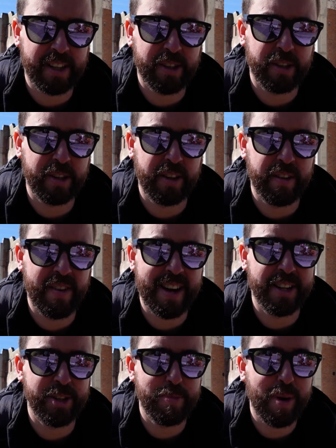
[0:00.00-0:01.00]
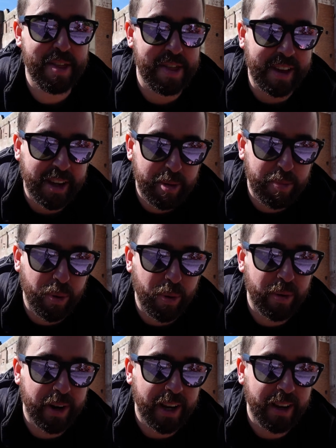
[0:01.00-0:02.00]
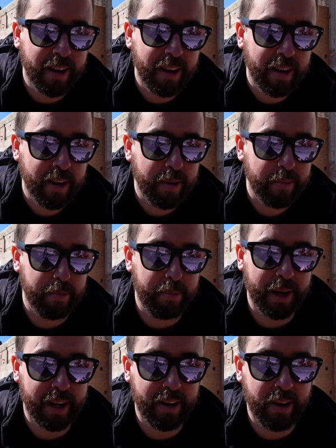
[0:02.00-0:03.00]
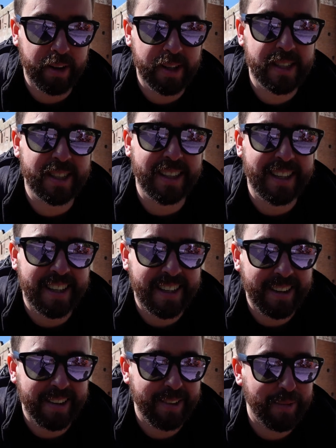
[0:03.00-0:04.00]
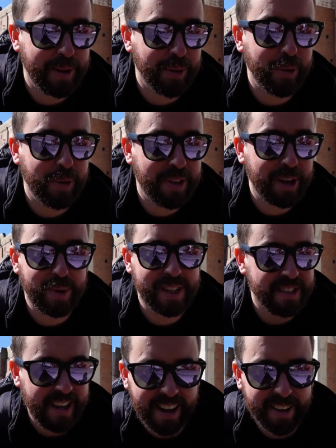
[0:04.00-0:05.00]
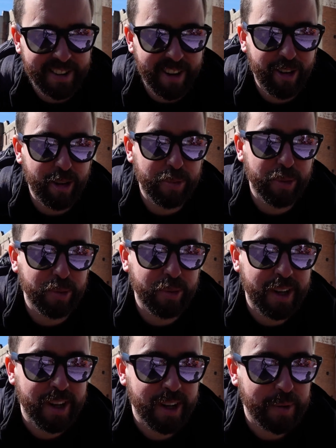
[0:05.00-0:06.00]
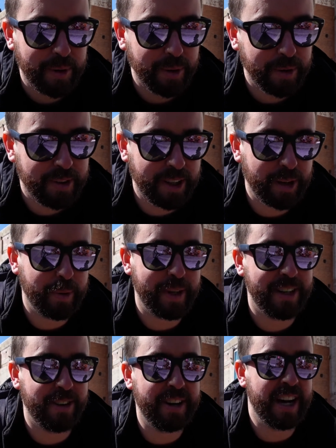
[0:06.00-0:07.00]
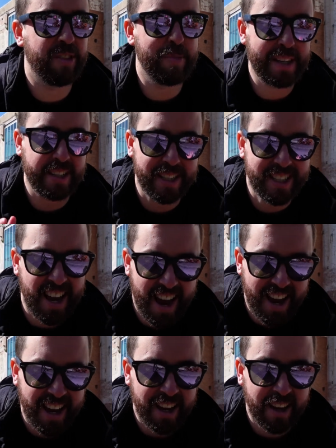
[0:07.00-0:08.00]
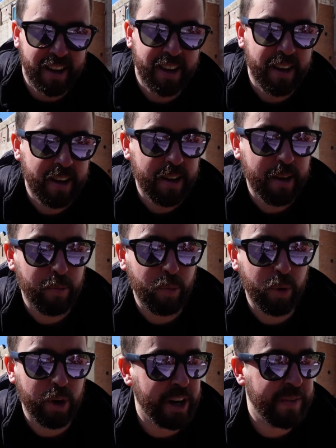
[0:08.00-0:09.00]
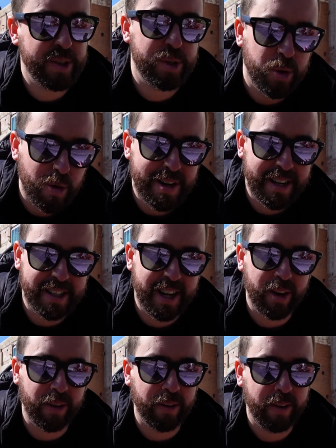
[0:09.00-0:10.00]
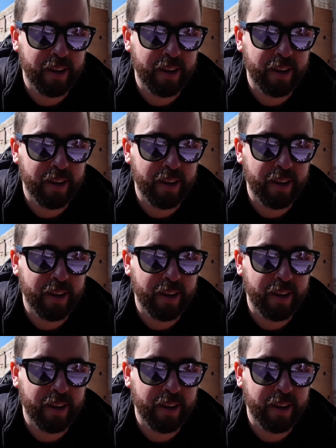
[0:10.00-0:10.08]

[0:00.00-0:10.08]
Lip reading: to your advantage. You might think you're boring, but honestly, we all think we sound terrible. We all think we don't have something to say. We don't have a story to tell.